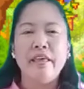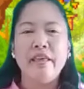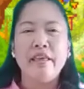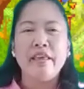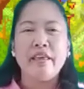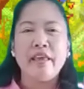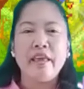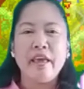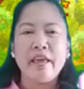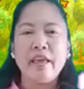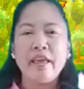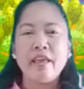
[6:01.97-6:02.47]

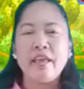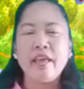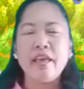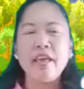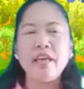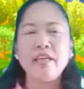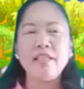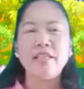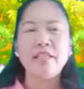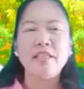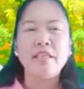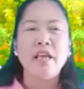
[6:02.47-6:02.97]
Okay,
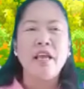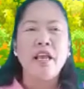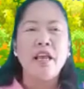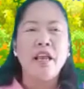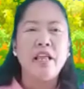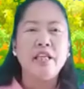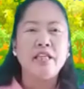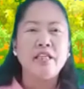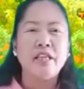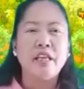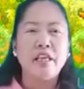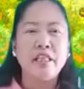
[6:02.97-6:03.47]
kids,
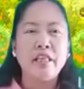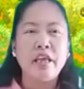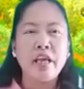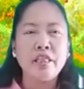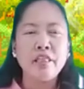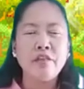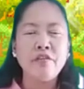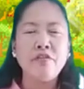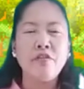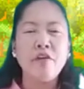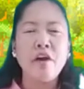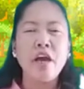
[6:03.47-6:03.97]
let's
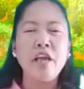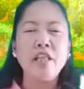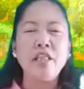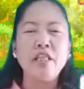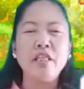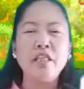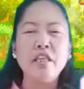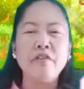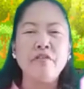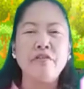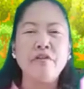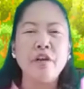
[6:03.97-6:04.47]
identify the
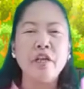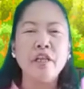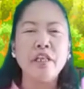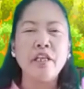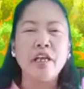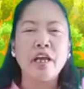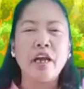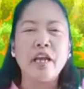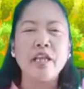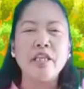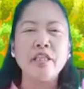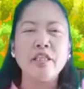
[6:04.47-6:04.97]
different
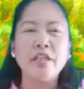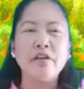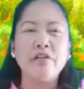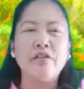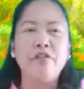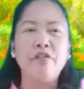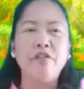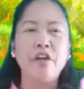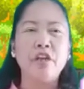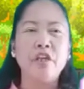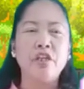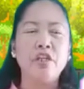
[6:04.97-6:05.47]
kinds of
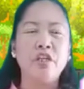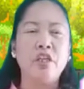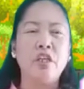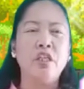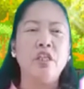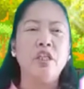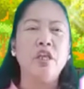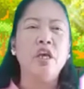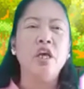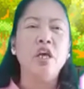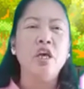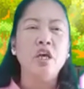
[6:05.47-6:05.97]

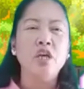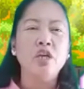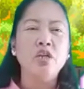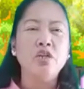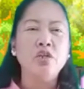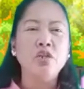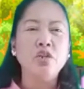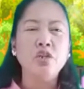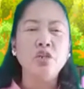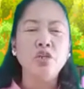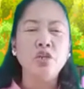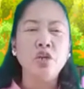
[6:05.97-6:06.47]
friction.
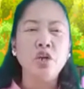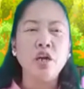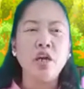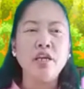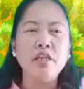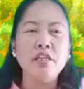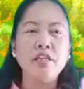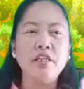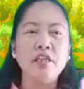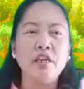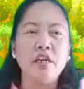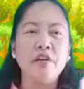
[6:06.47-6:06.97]
Choose your
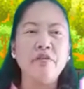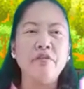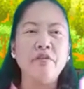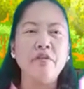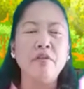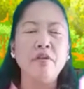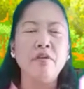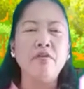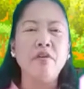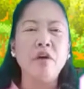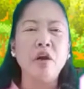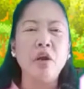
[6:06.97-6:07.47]
answer from
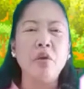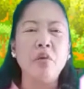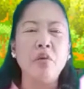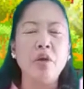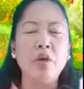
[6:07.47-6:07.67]
the following